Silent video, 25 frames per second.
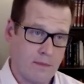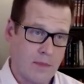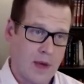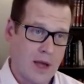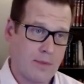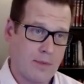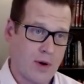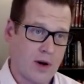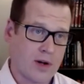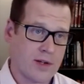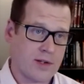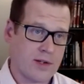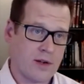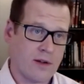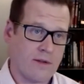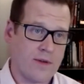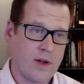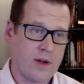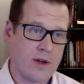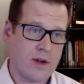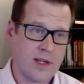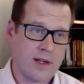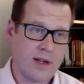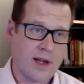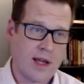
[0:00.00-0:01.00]
my personal
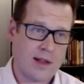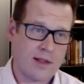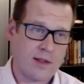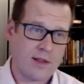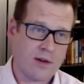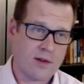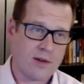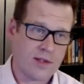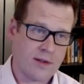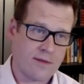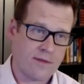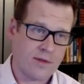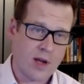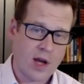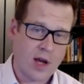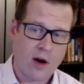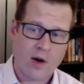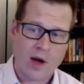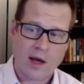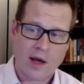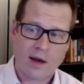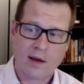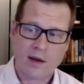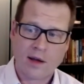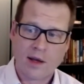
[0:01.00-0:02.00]
views and not those of
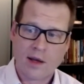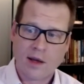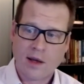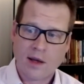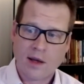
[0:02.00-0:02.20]
NOAA.